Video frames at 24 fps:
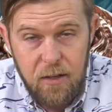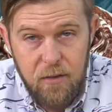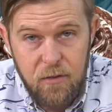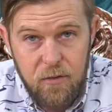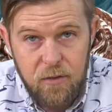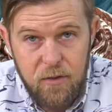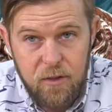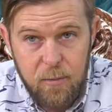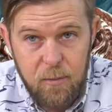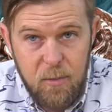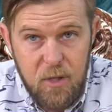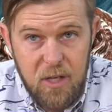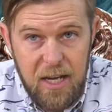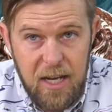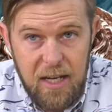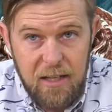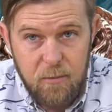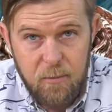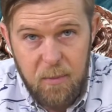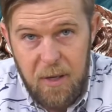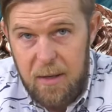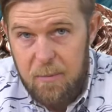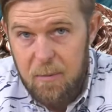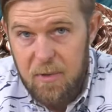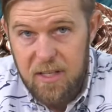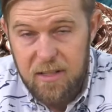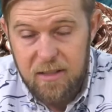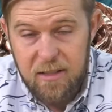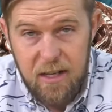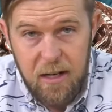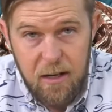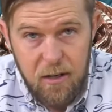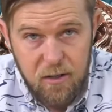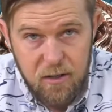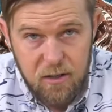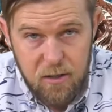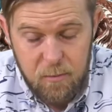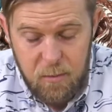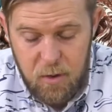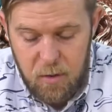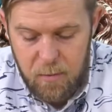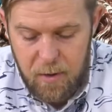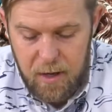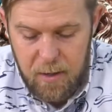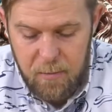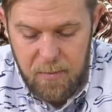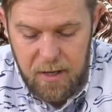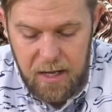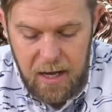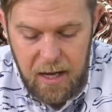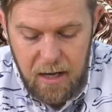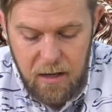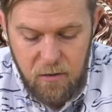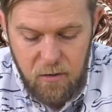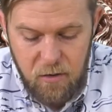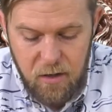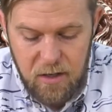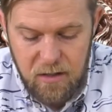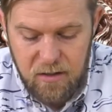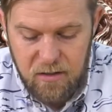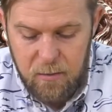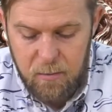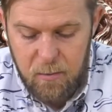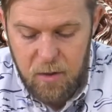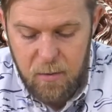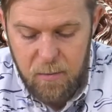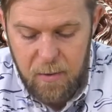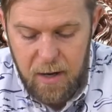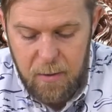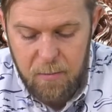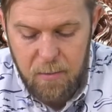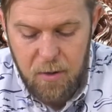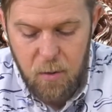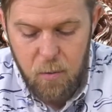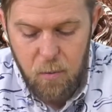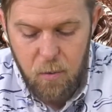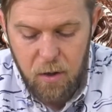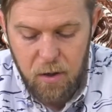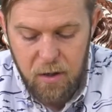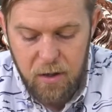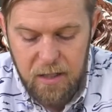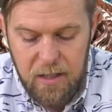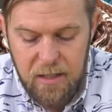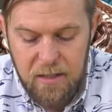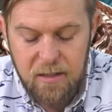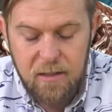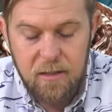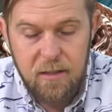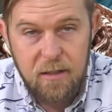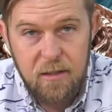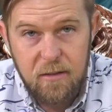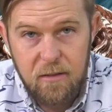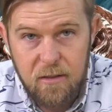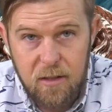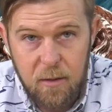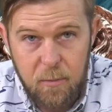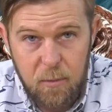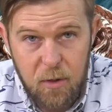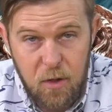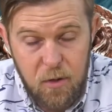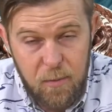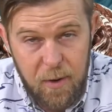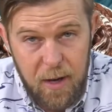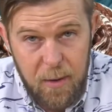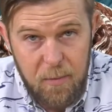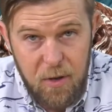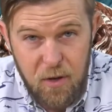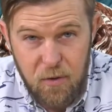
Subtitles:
some of you guys might be scared, some of you might be angry, some of you might be worried. some of you might be